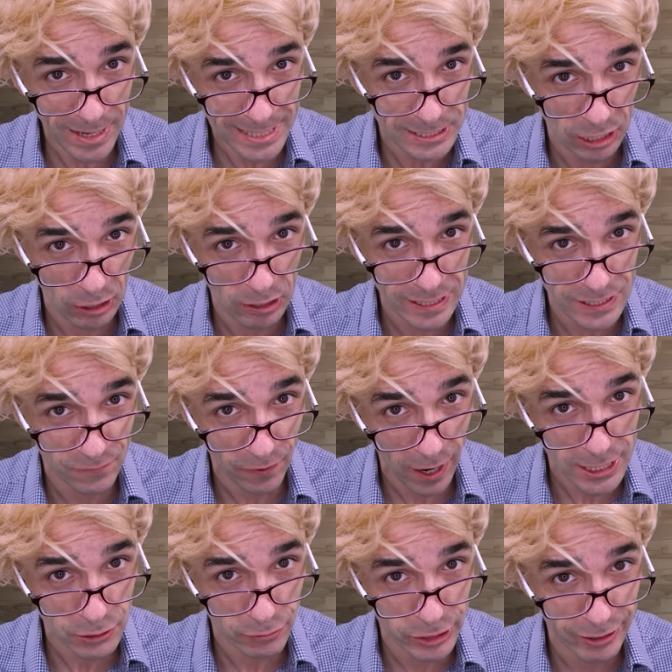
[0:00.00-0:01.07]
That girl is
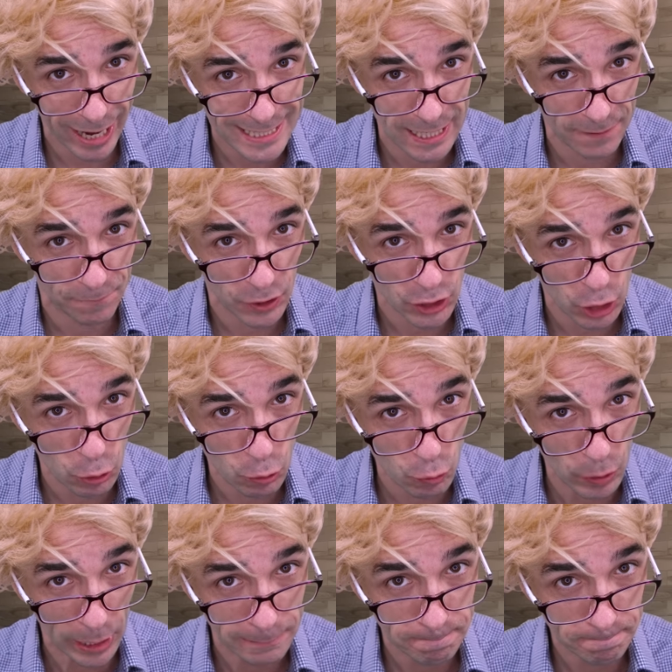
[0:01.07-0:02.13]
far too attractive for you.